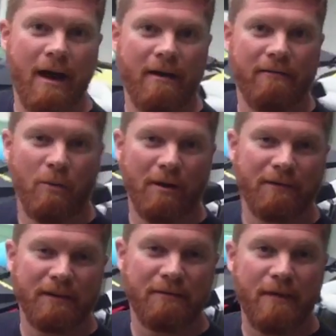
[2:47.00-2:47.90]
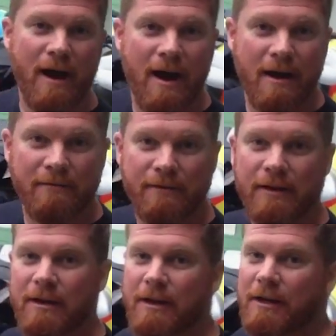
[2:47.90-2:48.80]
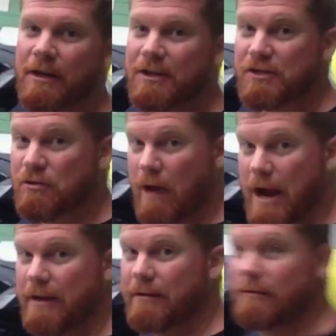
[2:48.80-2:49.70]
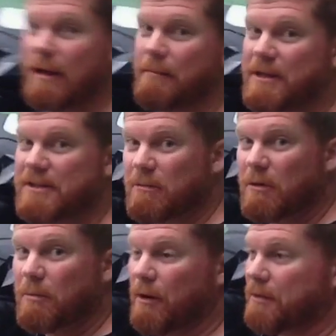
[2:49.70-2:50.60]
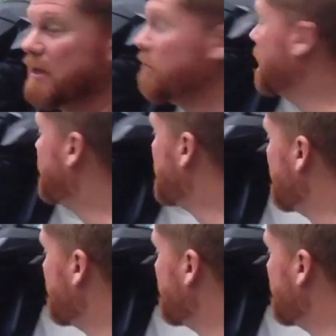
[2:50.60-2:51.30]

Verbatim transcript: have 155 is great. That means that we're both equally